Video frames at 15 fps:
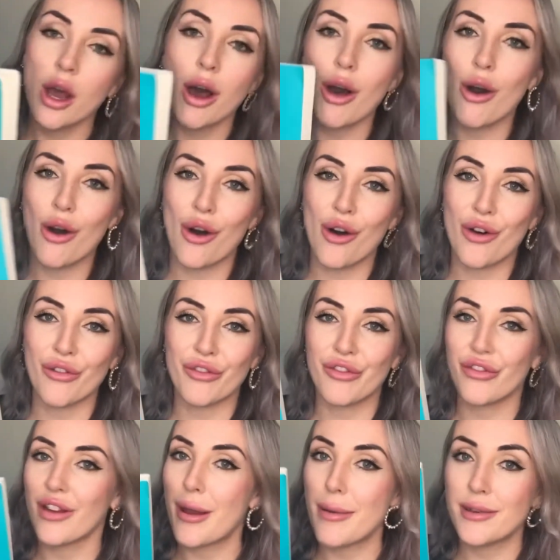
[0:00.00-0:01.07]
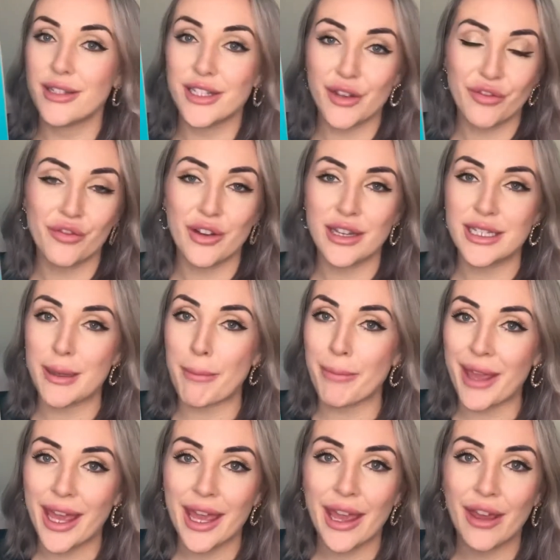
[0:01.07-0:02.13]
of different
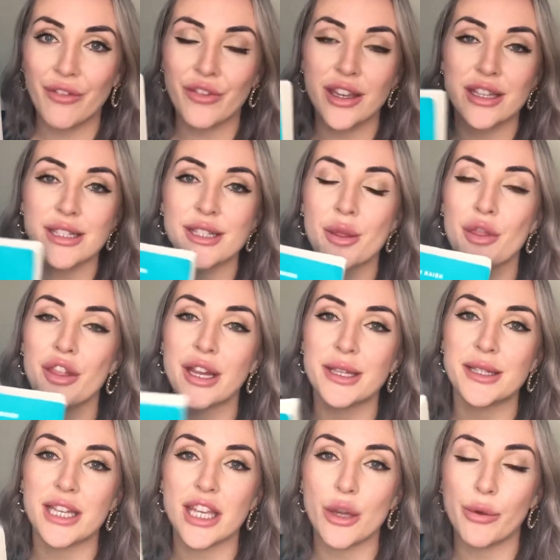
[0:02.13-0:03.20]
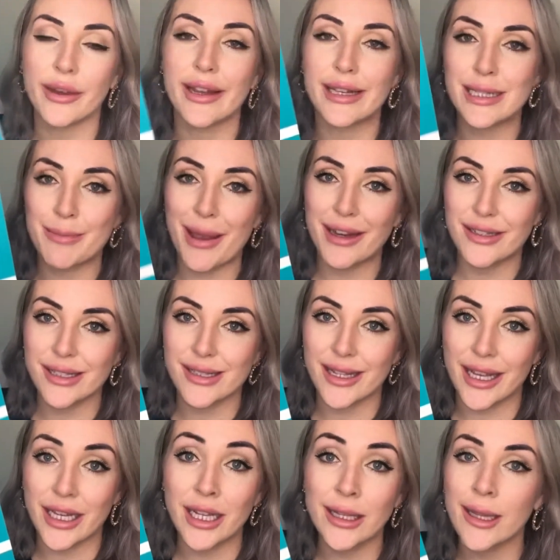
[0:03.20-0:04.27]
behaviours and things that you can expect to see
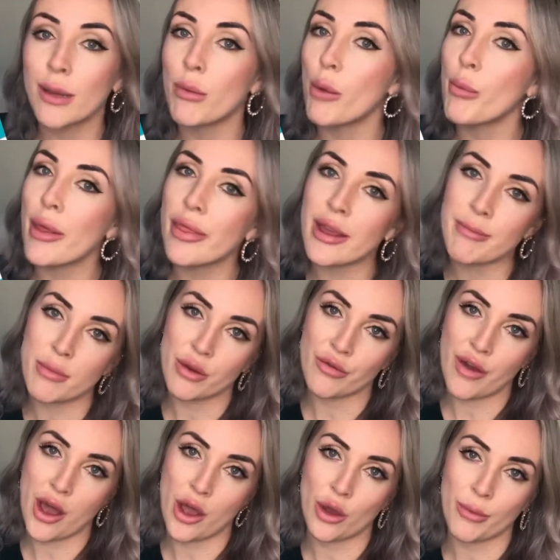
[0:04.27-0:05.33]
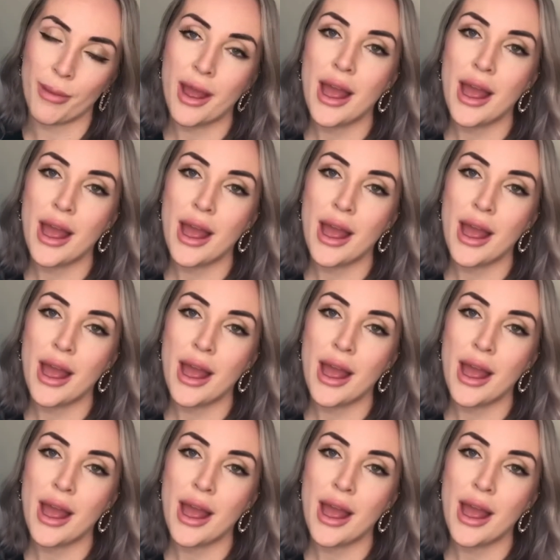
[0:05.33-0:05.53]
in a little one when they move home,